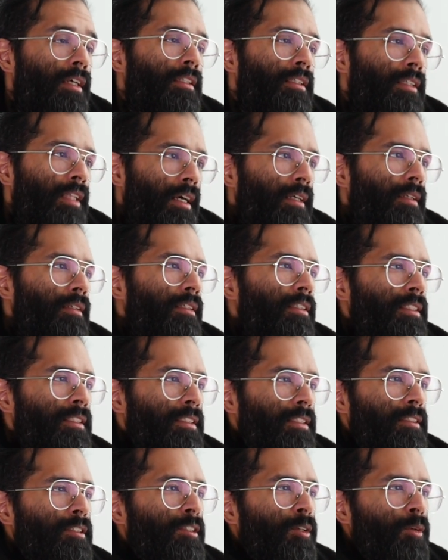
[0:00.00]
That
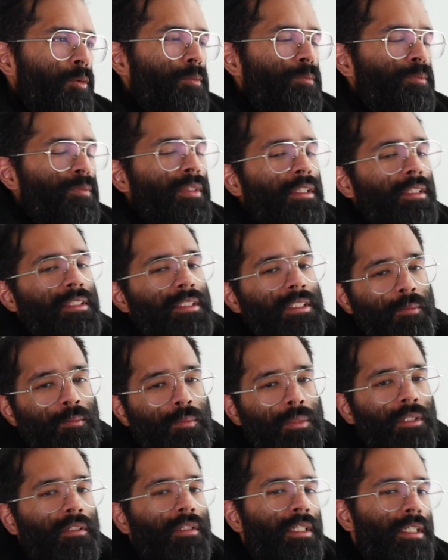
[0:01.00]
is
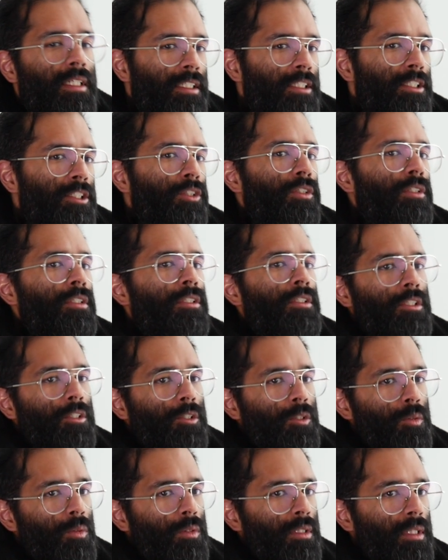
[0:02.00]
simpler and easier to
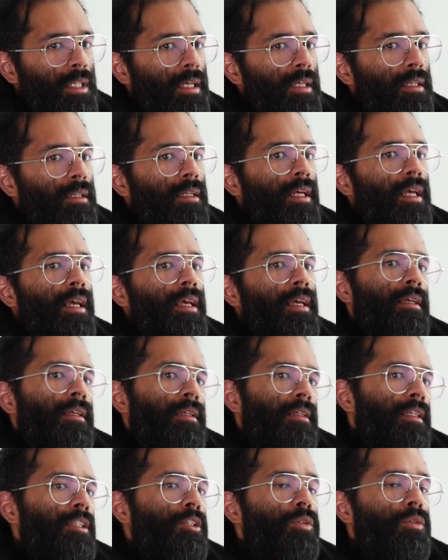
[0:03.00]
do than
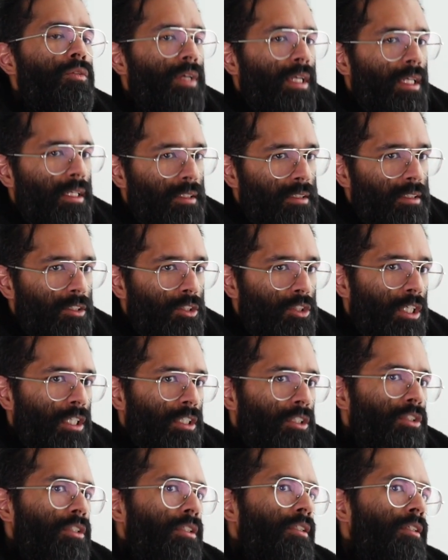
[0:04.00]
a intravenous
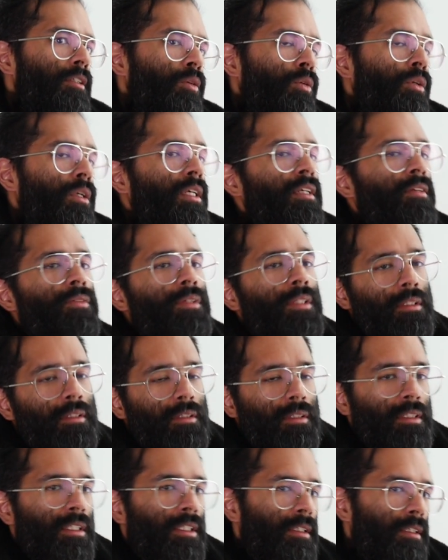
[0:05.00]
injection, or
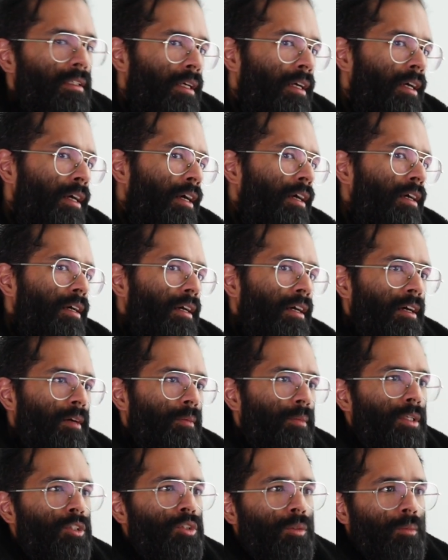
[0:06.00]
even the
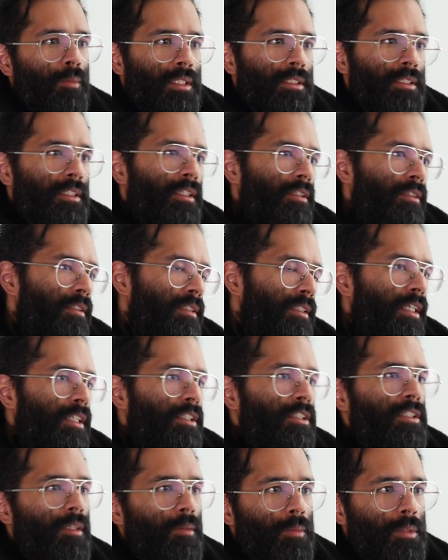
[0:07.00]

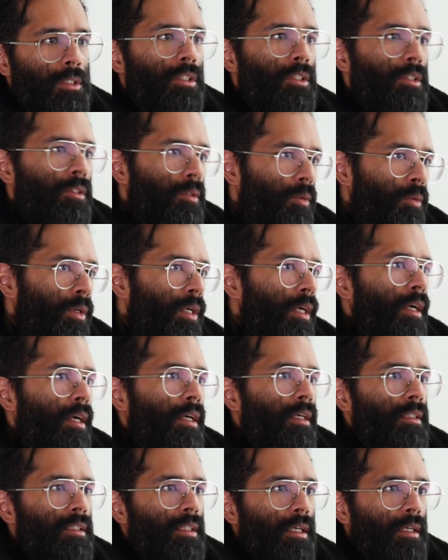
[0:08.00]
intramuscular / sub-Q
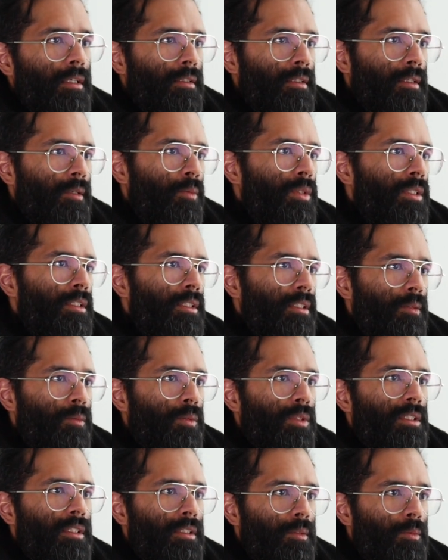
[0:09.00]
that we did
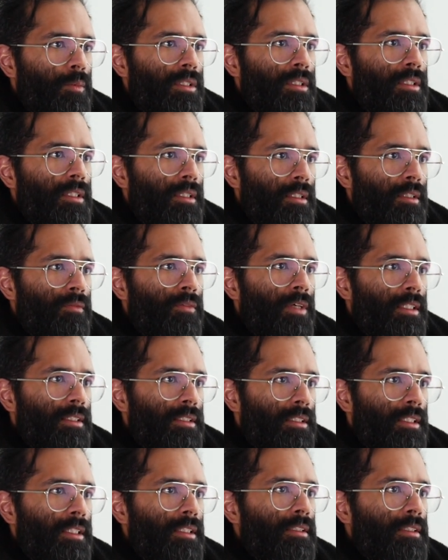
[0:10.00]
with the
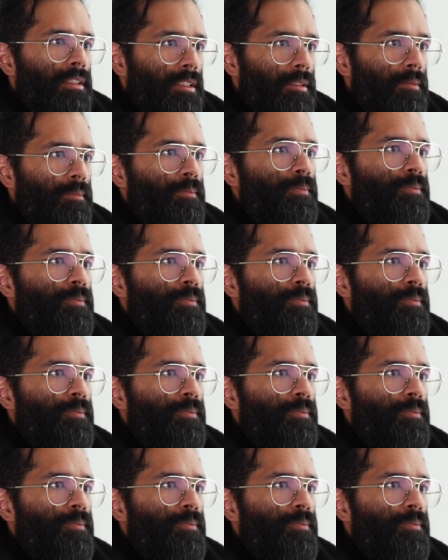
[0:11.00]
vaccines.